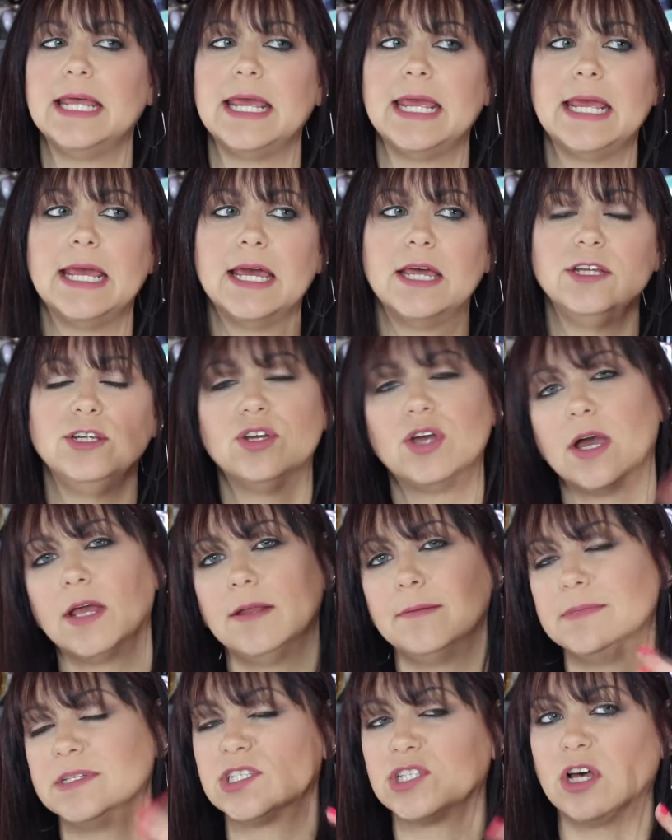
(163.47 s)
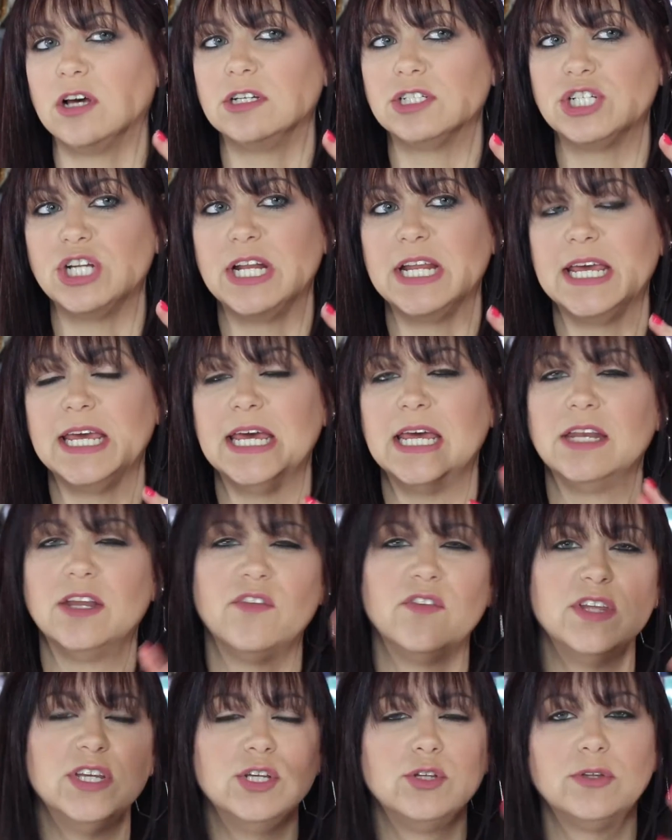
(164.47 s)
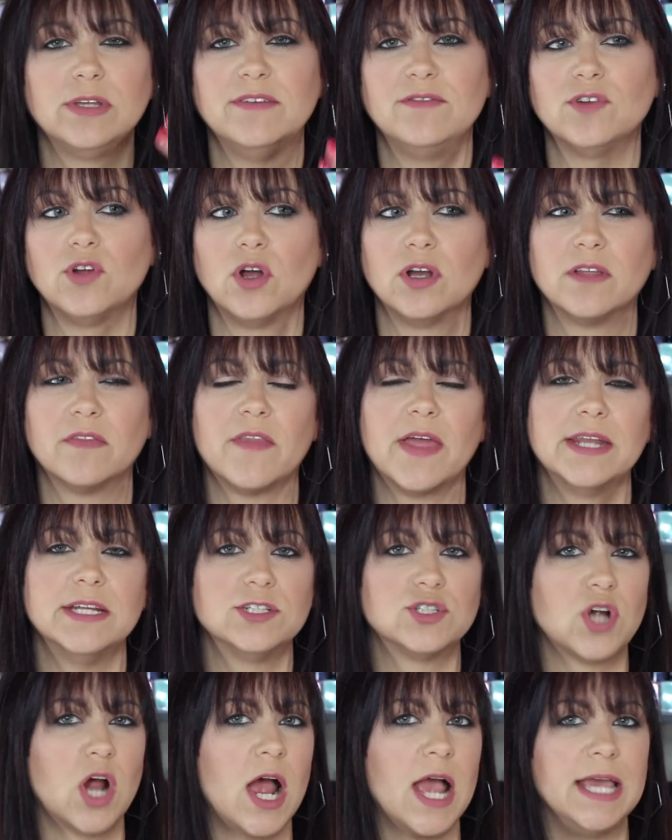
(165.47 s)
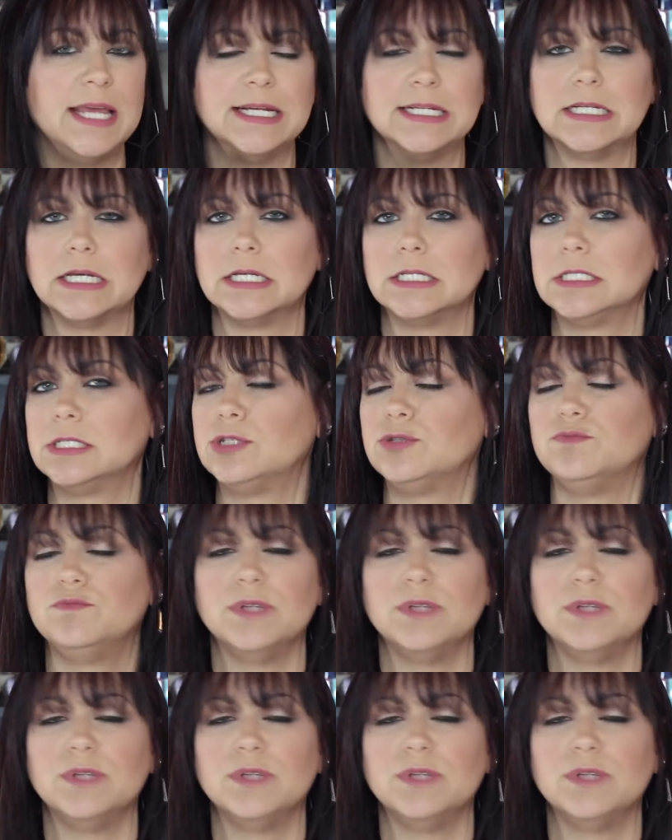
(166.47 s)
and you kind of massage it in, and then you leave it on and let it dry, and it does,